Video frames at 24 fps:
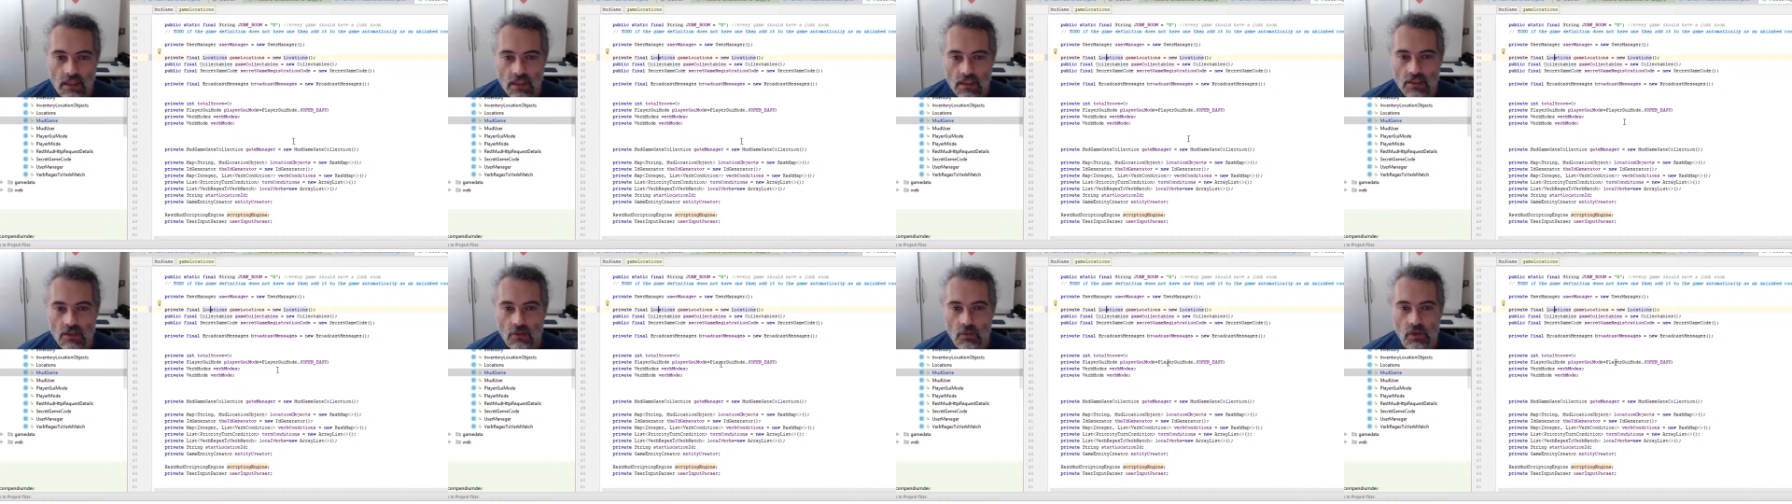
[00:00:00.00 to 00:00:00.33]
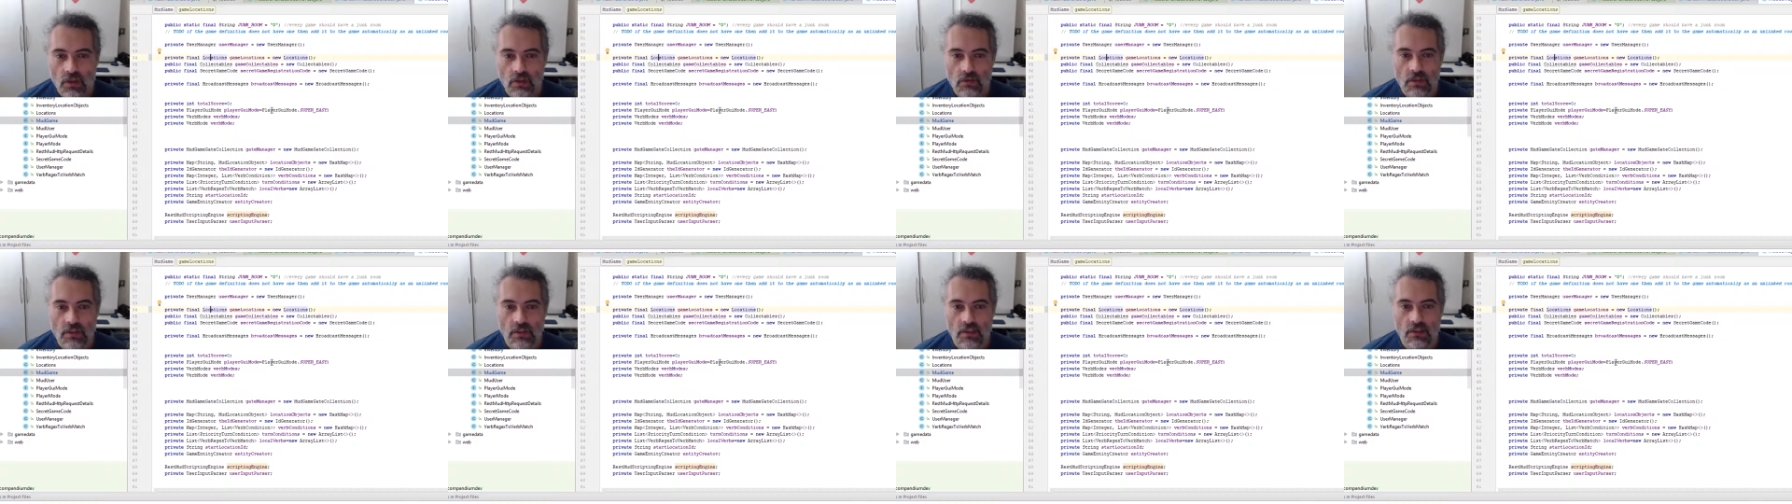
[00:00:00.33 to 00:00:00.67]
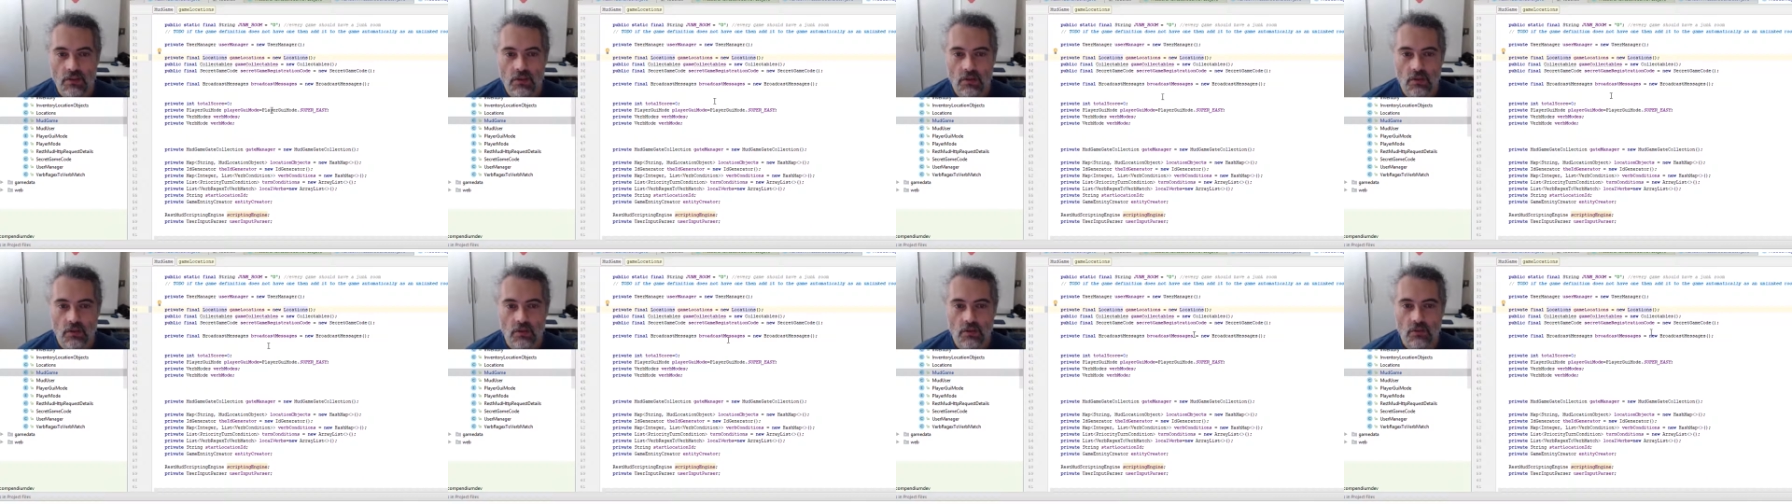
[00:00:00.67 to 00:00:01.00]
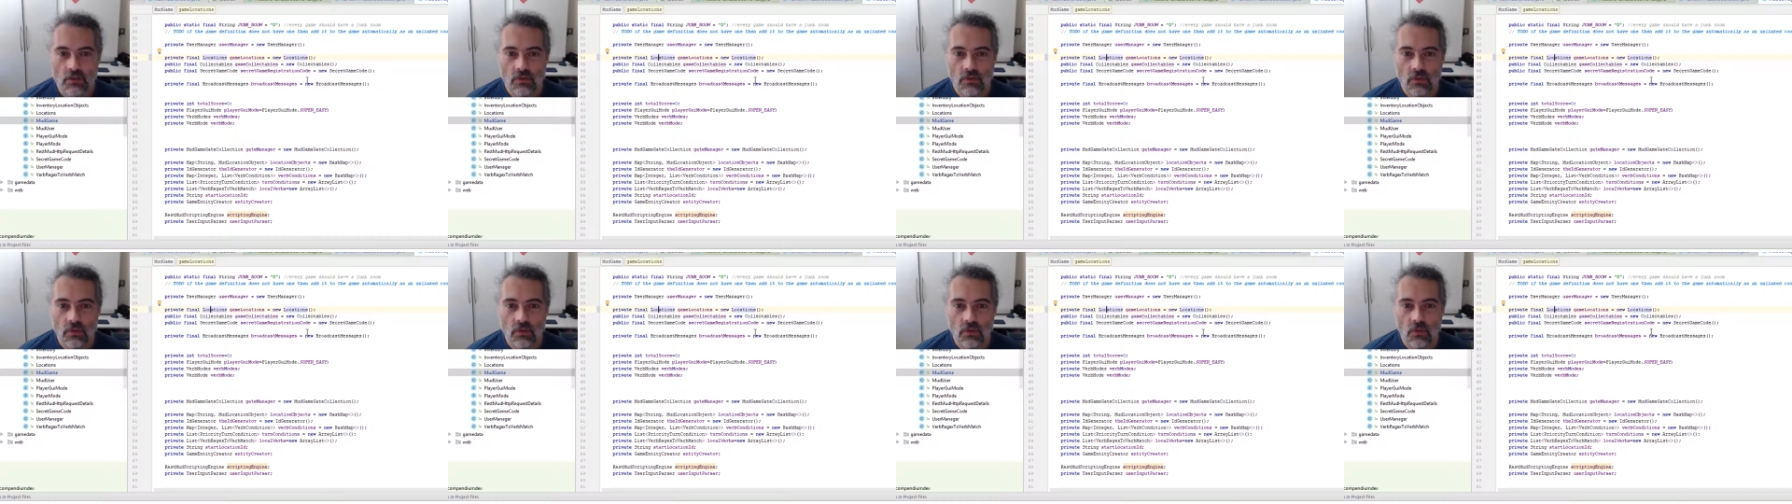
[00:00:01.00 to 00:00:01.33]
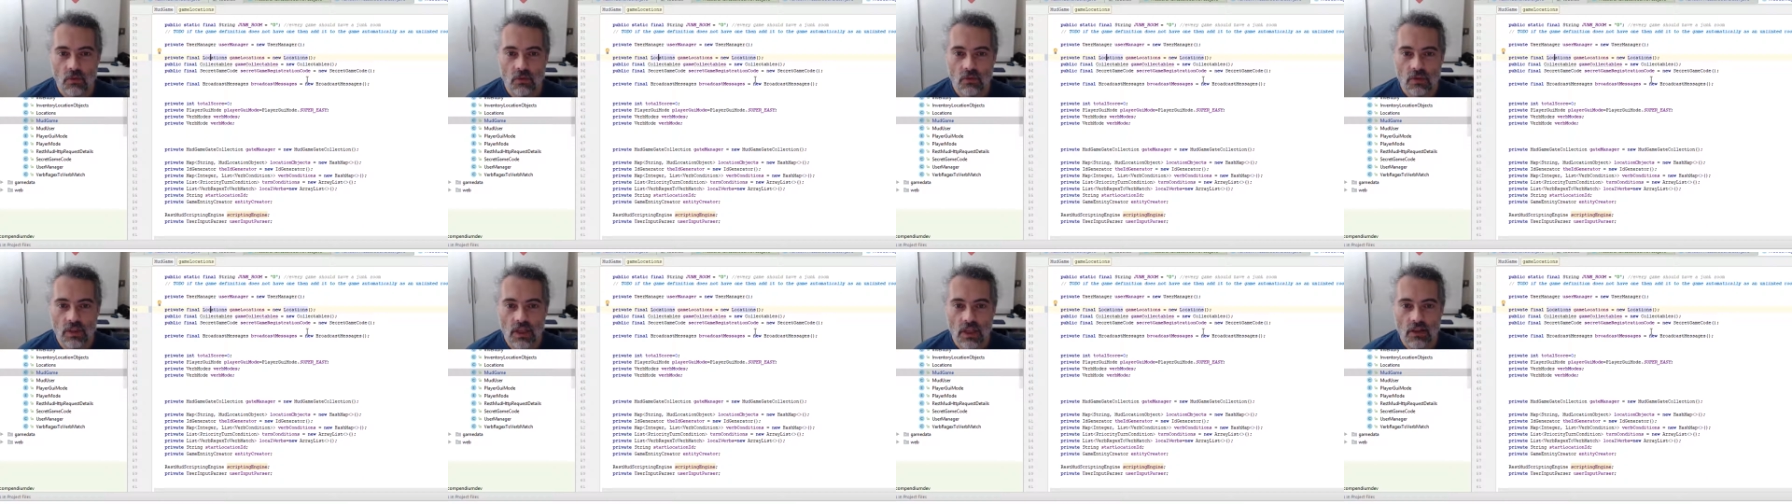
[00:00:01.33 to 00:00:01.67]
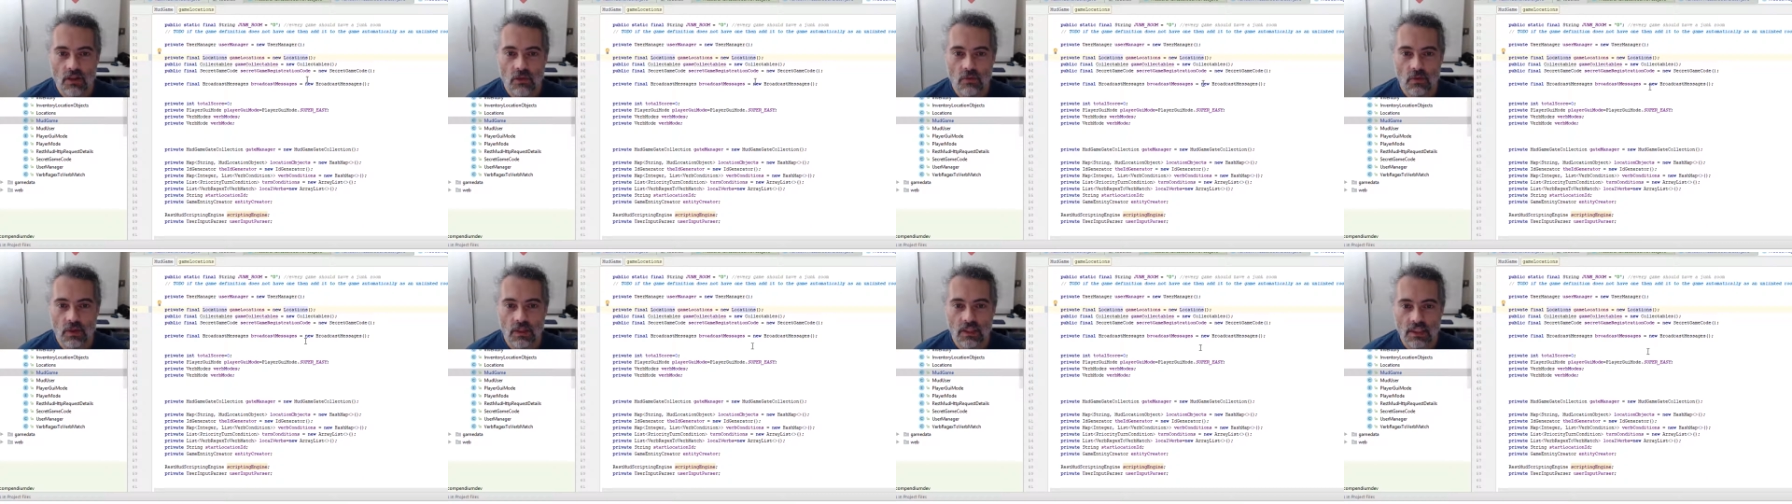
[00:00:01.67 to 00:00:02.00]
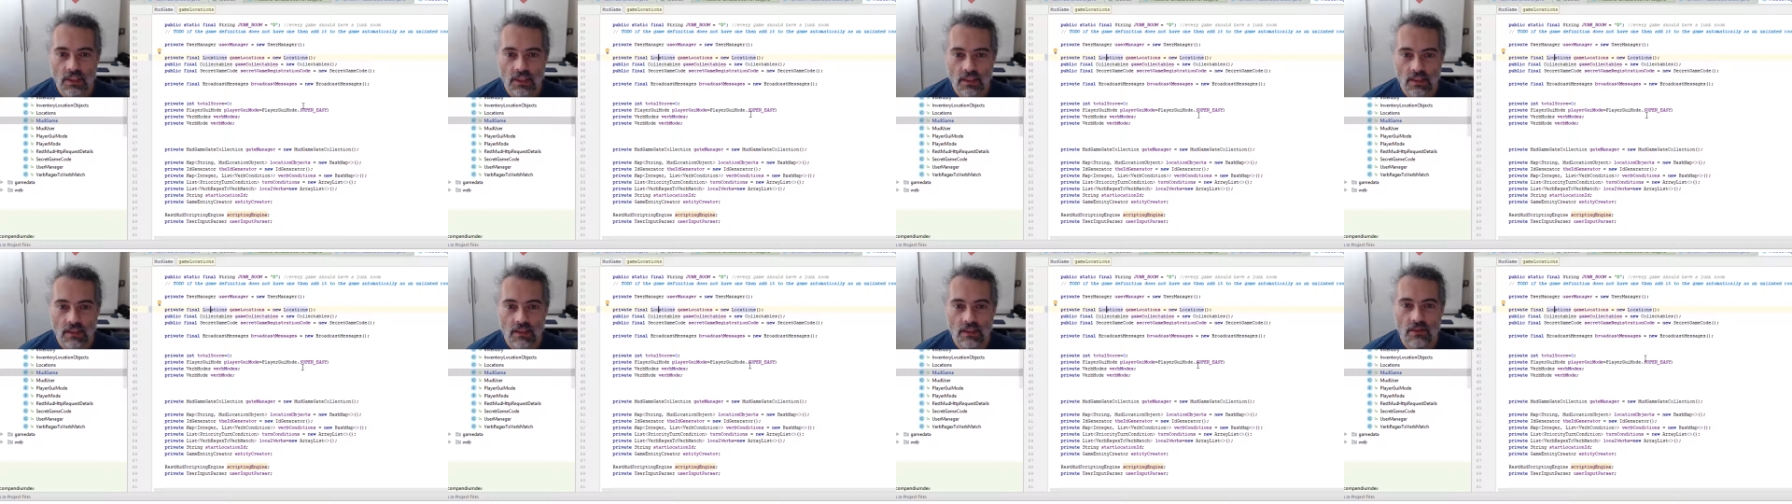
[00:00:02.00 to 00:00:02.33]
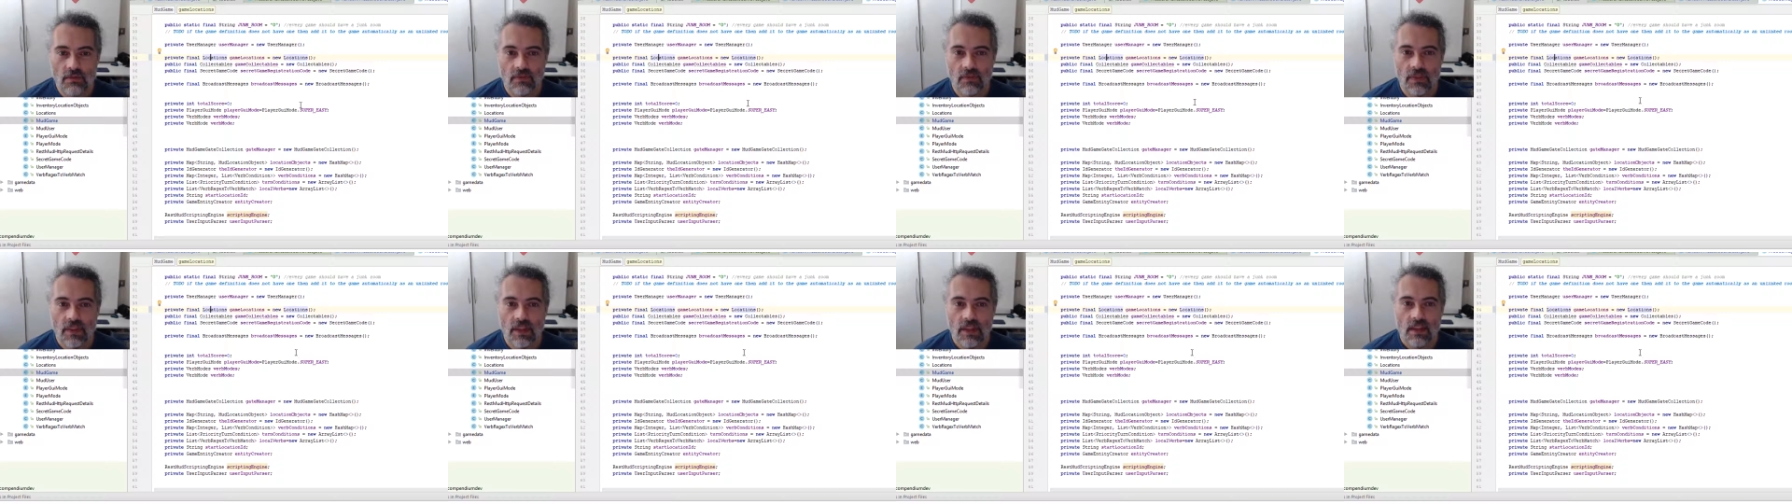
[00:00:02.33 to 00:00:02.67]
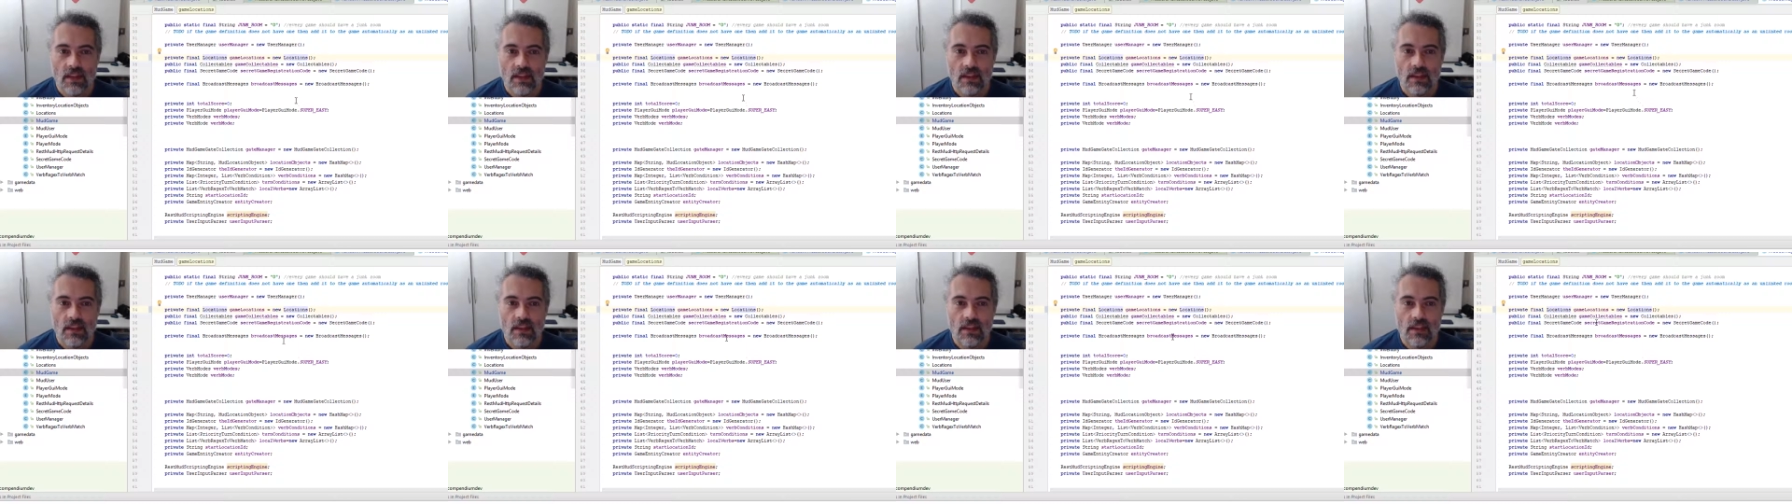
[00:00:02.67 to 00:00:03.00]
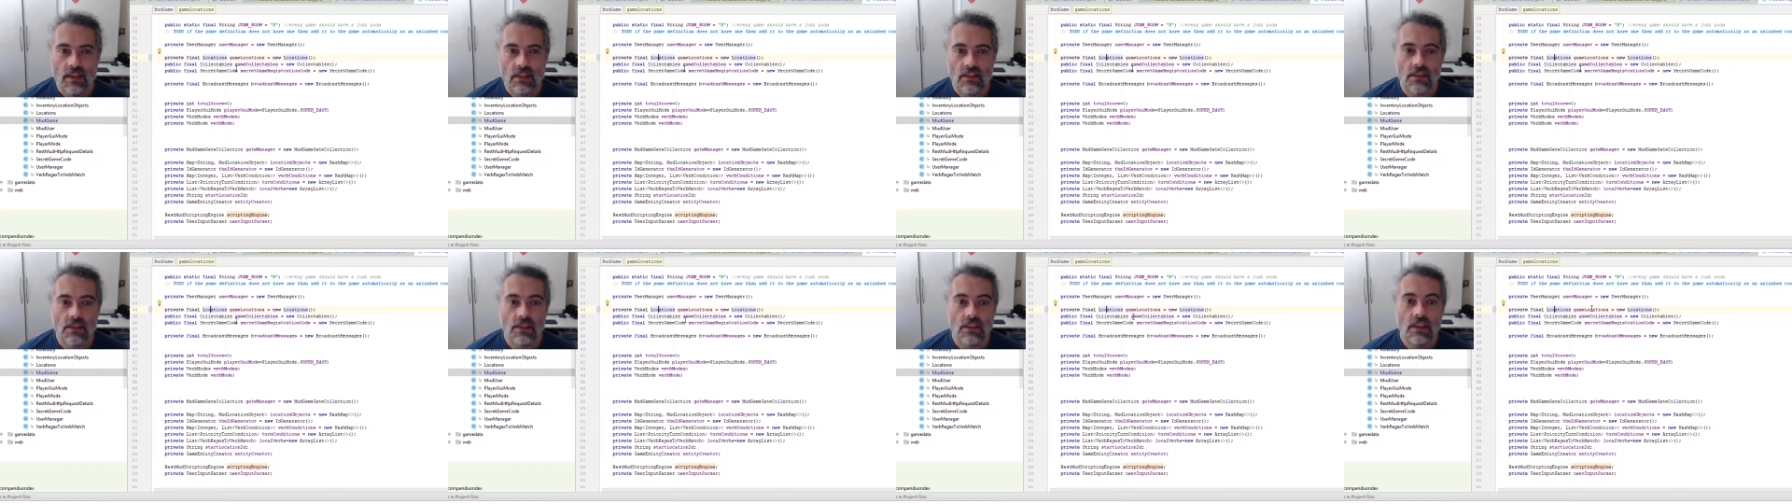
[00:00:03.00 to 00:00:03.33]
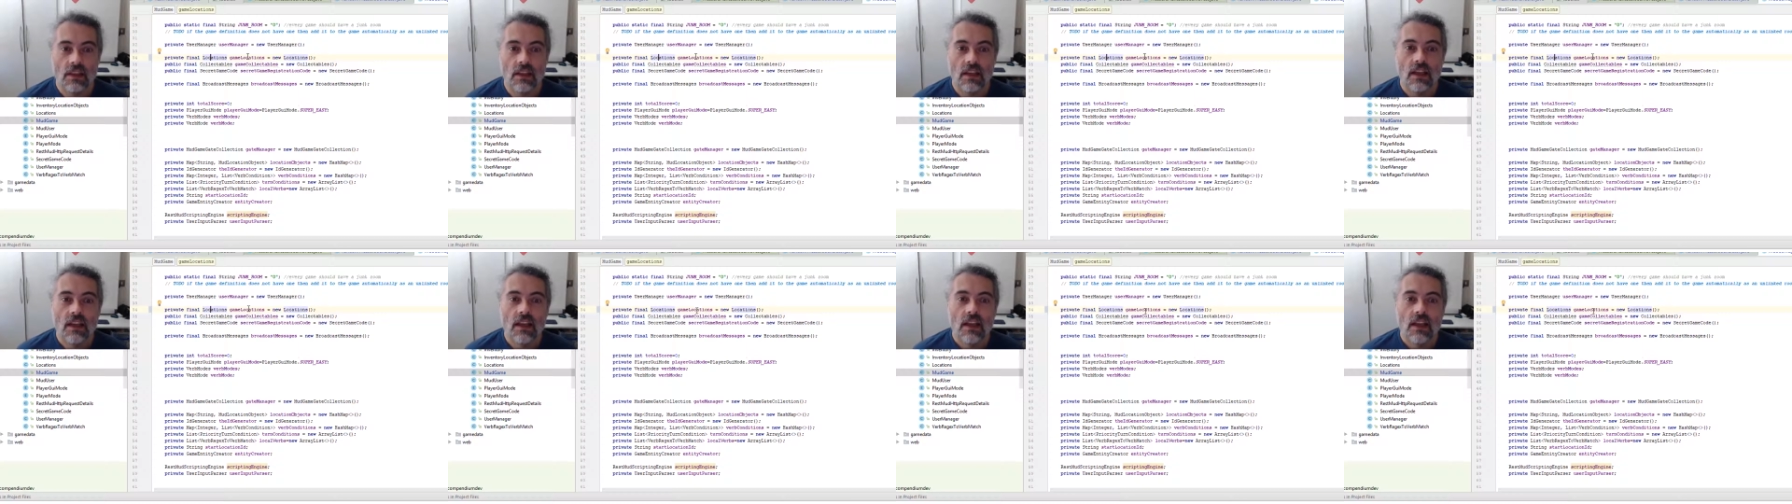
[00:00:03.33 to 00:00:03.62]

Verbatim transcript: So what I'm going to do now that we're here is